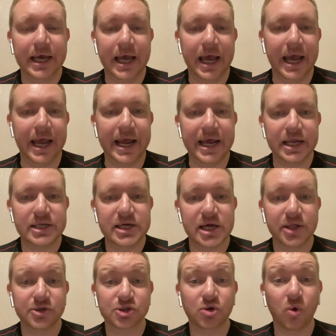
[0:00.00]
And
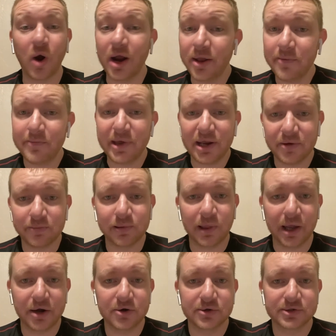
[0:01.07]
there's quite a bit of
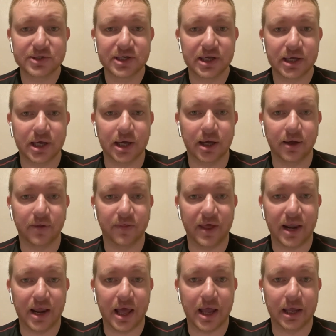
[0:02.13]
players
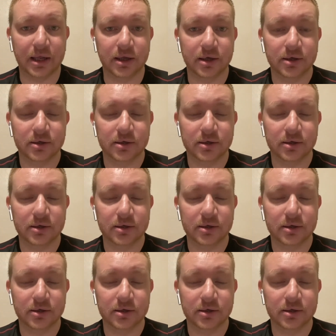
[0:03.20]
that I